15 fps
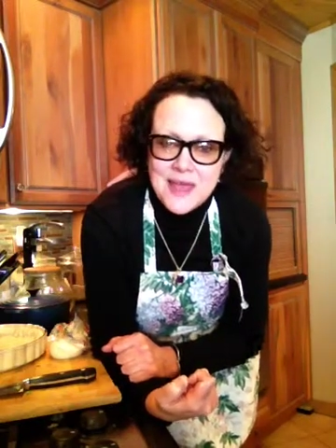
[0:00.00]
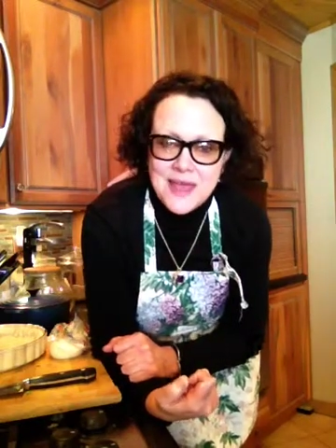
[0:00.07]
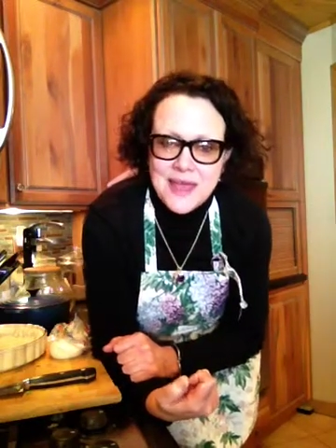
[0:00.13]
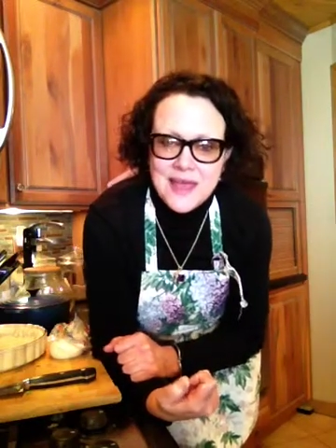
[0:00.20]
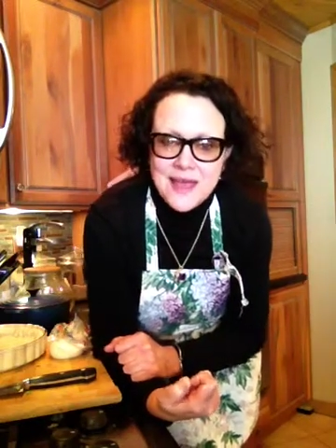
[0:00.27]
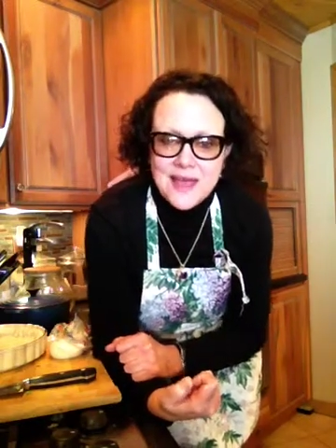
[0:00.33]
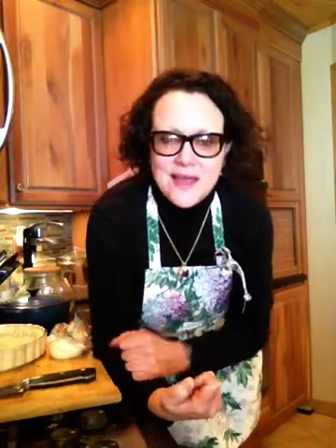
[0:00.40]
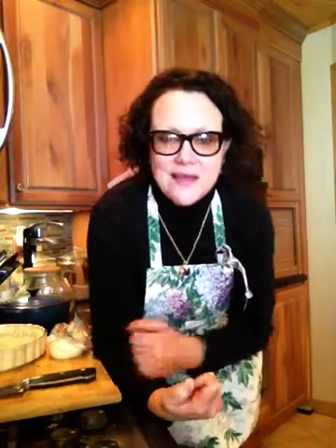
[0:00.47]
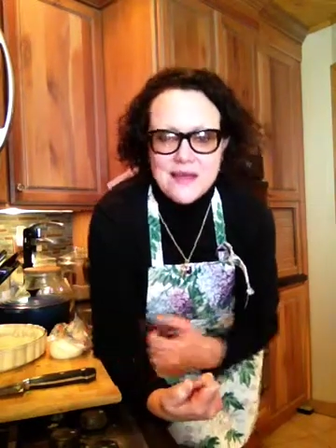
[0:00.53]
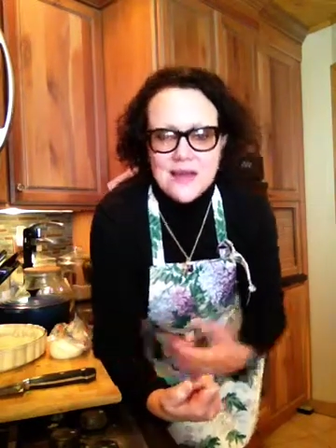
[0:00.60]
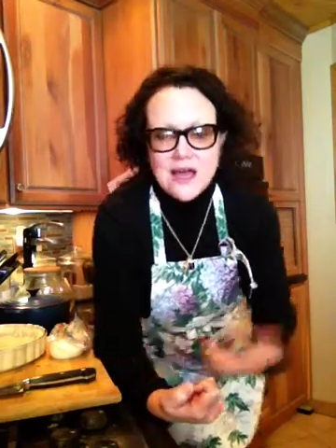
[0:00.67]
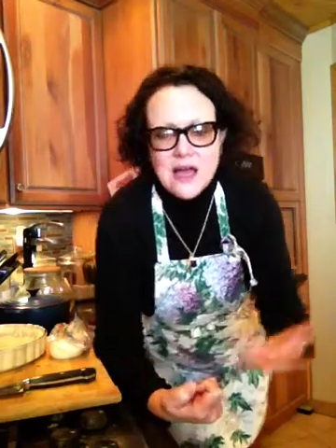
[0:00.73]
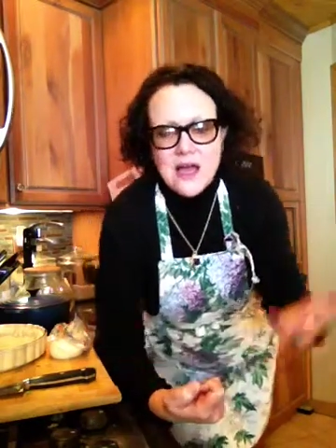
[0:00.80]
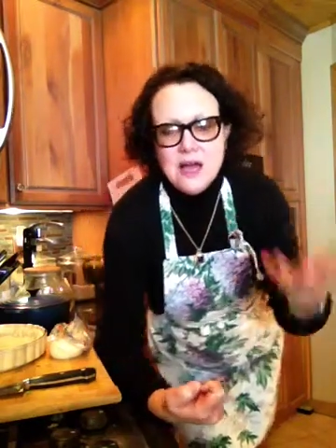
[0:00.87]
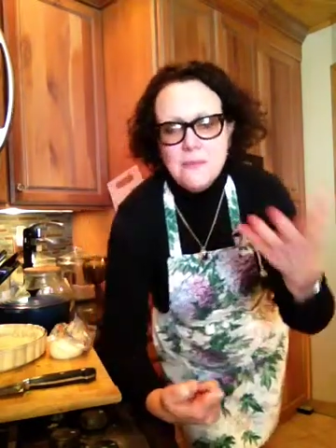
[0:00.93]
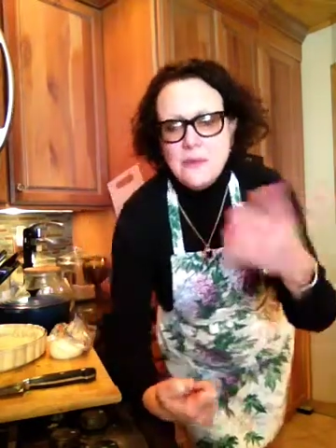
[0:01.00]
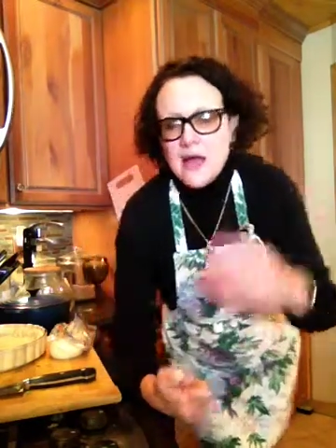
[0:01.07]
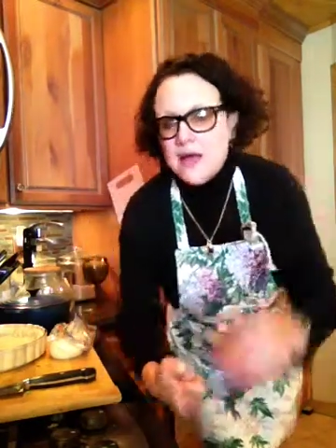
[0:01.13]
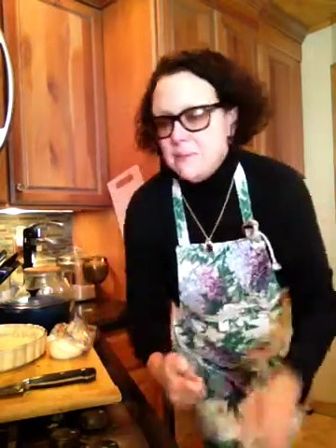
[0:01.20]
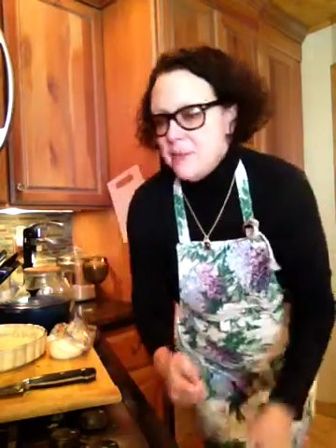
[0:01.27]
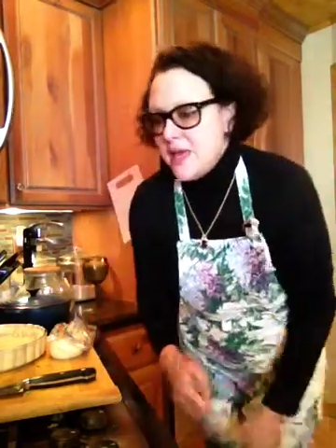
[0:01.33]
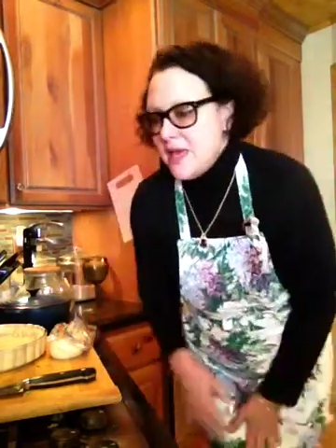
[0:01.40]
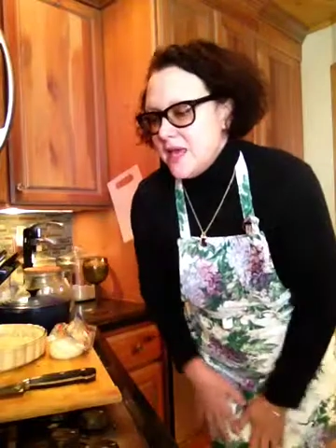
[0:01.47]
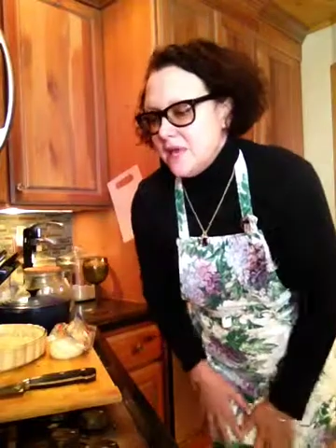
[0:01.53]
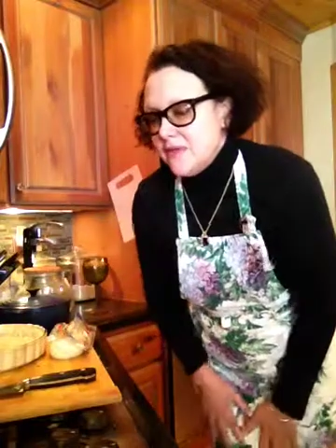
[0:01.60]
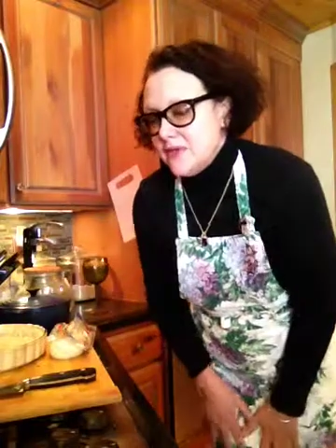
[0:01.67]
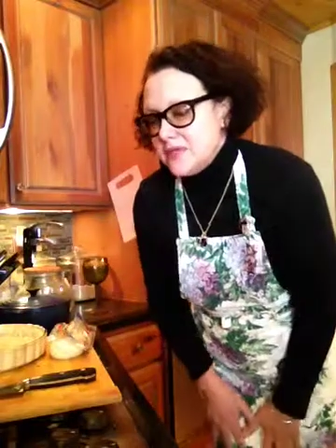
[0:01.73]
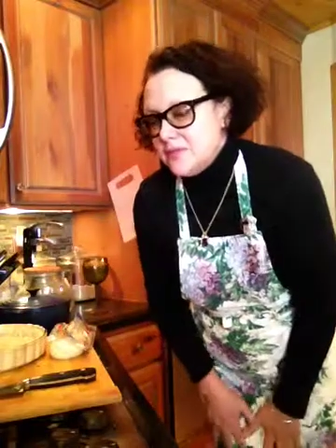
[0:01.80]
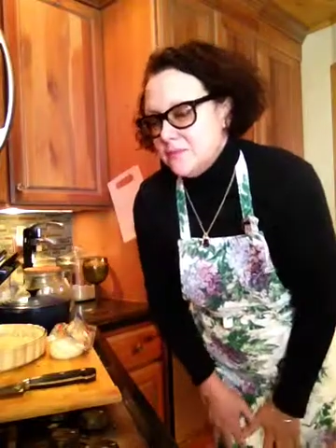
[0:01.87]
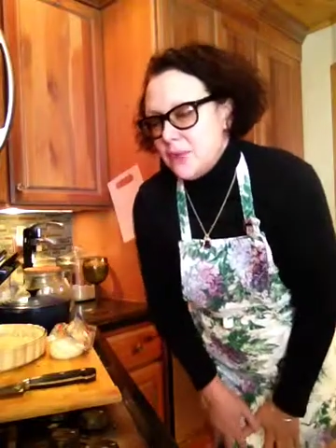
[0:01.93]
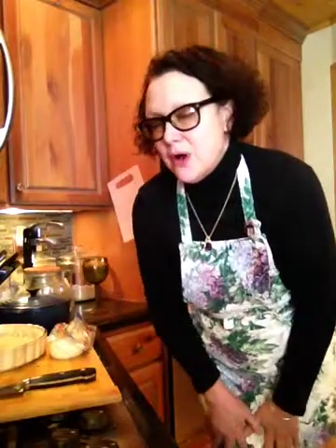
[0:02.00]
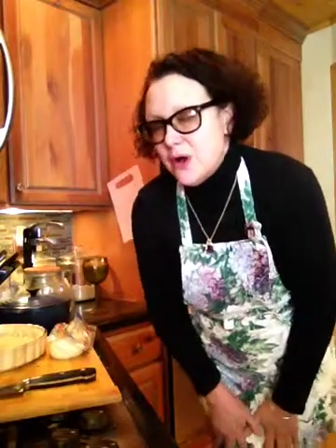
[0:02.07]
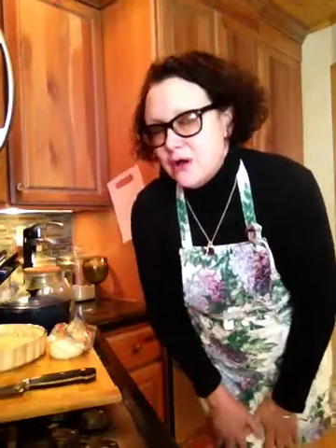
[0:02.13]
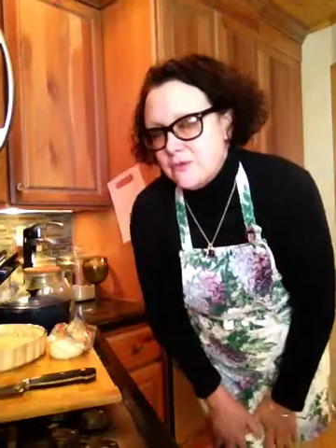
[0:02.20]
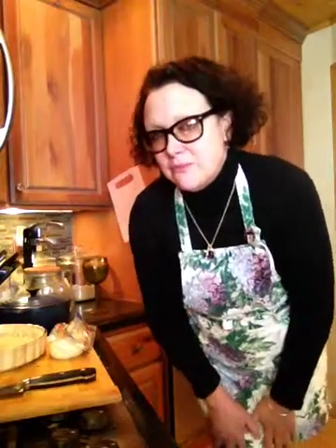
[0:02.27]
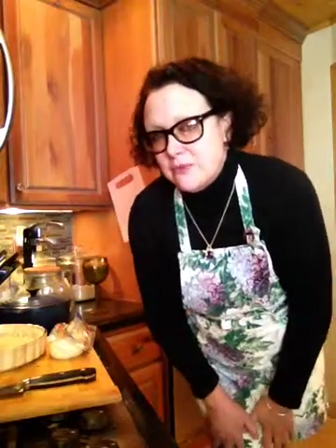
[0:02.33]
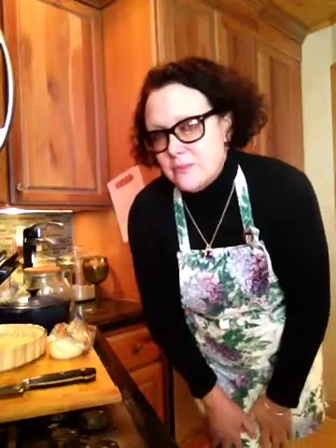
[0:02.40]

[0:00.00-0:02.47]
And I'm making this in part